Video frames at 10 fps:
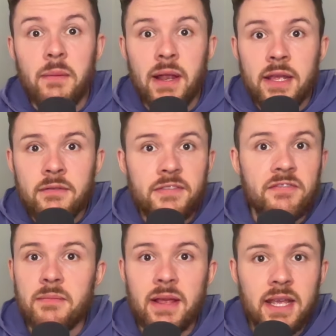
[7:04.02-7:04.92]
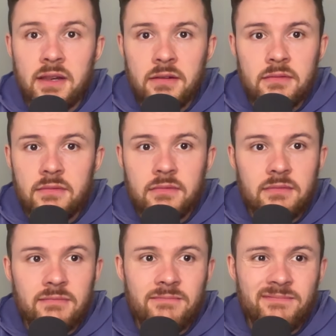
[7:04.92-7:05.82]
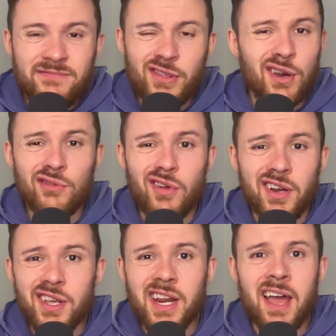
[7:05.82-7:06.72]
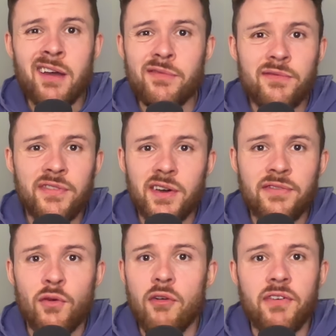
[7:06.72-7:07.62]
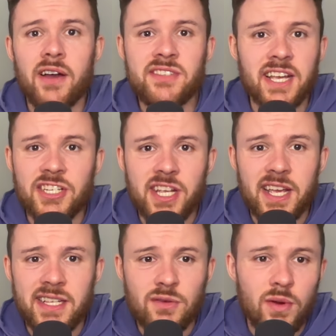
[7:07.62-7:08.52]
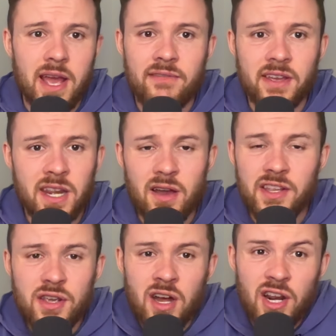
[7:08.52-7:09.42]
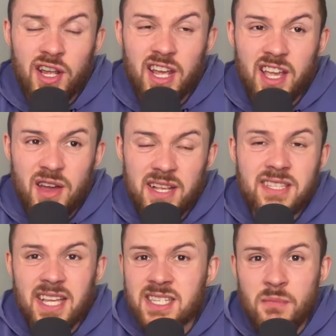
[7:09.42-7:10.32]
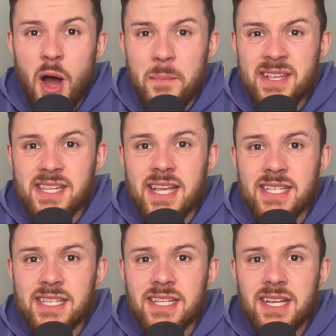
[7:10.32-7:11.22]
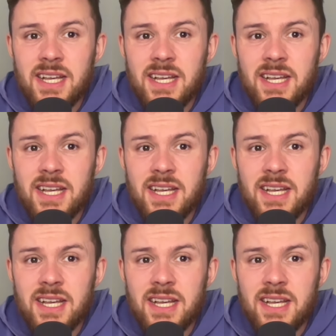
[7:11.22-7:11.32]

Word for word: million, 50 million, for the long run, you're going to have them for four, five, six years or whatever. You know, you can not look at it and go, that's, that's smart business.